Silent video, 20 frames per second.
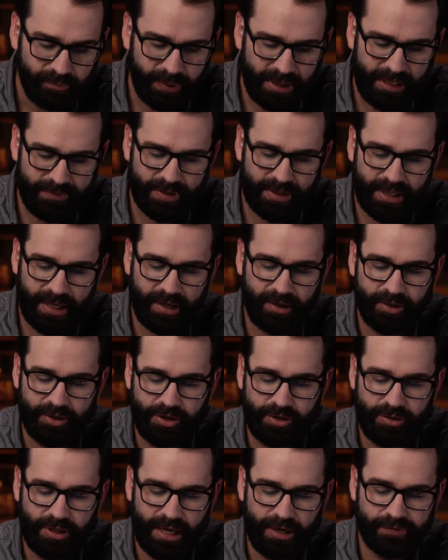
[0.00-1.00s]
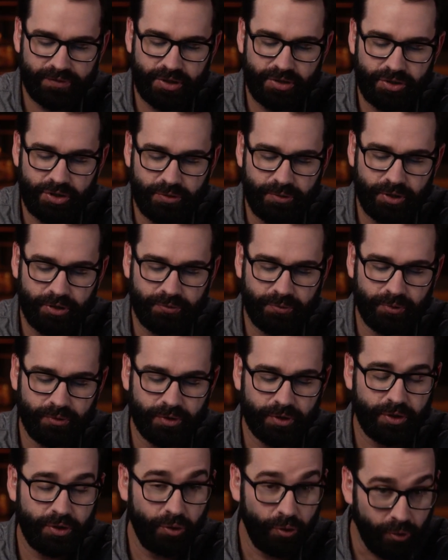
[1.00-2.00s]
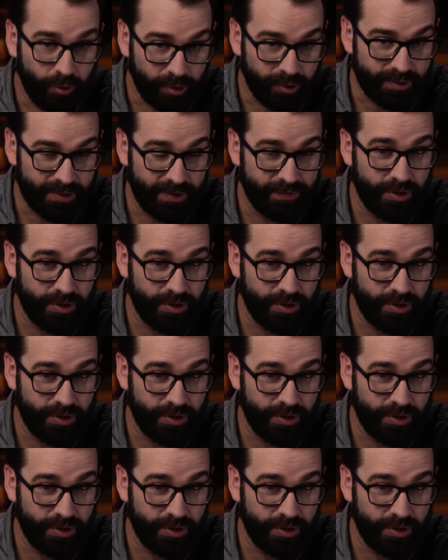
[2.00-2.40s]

But even there, you have to do it through the courts.